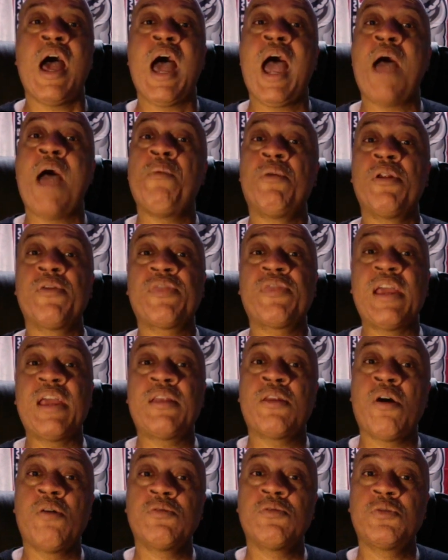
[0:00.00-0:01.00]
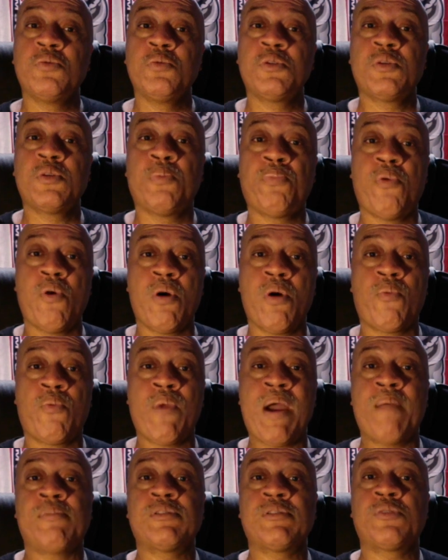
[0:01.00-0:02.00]
I want to thank those who support
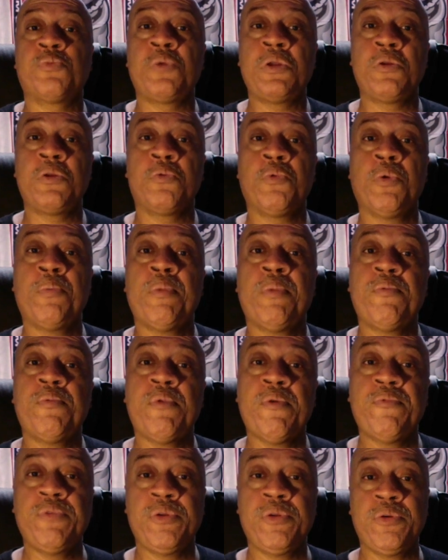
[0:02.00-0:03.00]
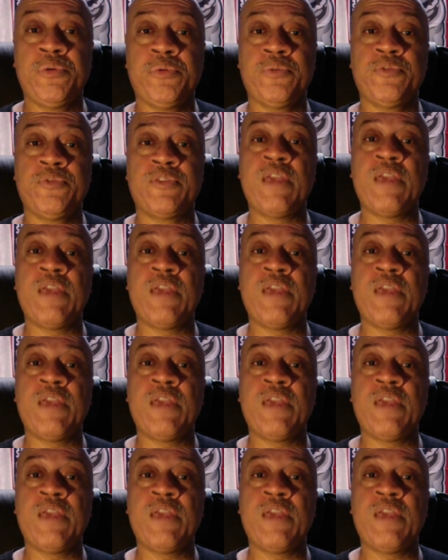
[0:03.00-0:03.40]
Robert's Reading Room and Reviews.